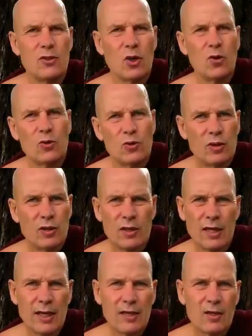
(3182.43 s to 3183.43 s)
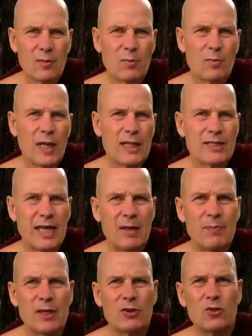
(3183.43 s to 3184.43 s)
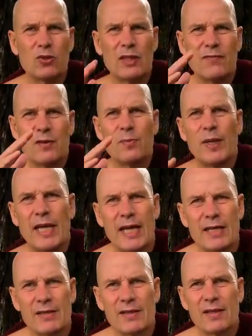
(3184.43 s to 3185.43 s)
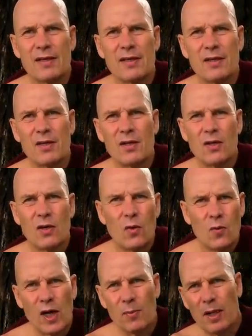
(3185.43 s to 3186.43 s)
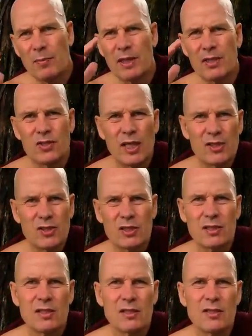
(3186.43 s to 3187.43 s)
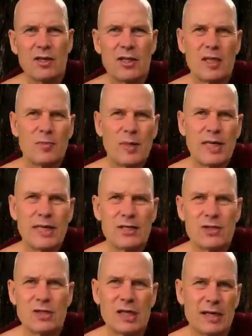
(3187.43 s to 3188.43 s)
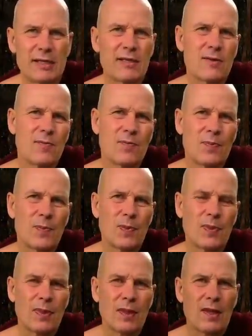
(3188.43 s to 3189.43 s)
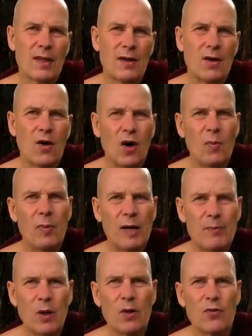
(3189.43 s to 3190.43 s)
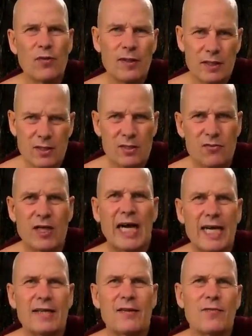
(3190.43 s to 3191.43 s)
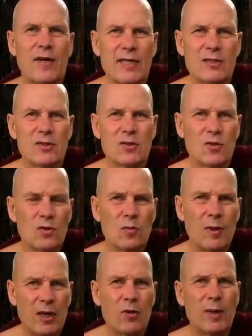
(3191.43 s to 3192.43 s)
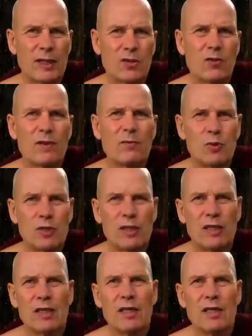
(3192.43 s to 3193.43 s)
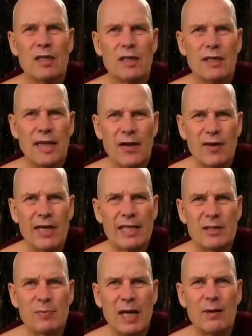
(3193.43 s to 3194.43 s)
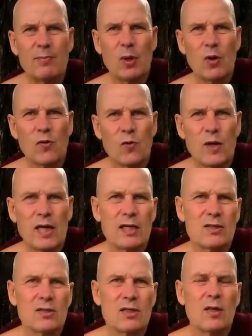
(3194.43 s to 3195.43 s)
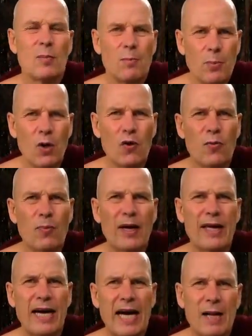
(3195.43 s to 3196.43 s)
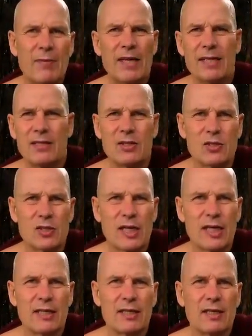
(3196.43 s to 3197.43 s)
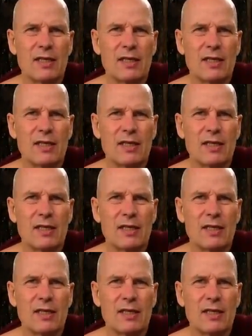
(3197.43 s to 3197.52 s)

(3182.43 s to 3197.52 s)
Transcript: though can be attained by 2 different paths, one by meditation, the other by insight, or by both. This is regarded the finest, Bhagavato Vimutti. They are released by both ways, both by calm and insight.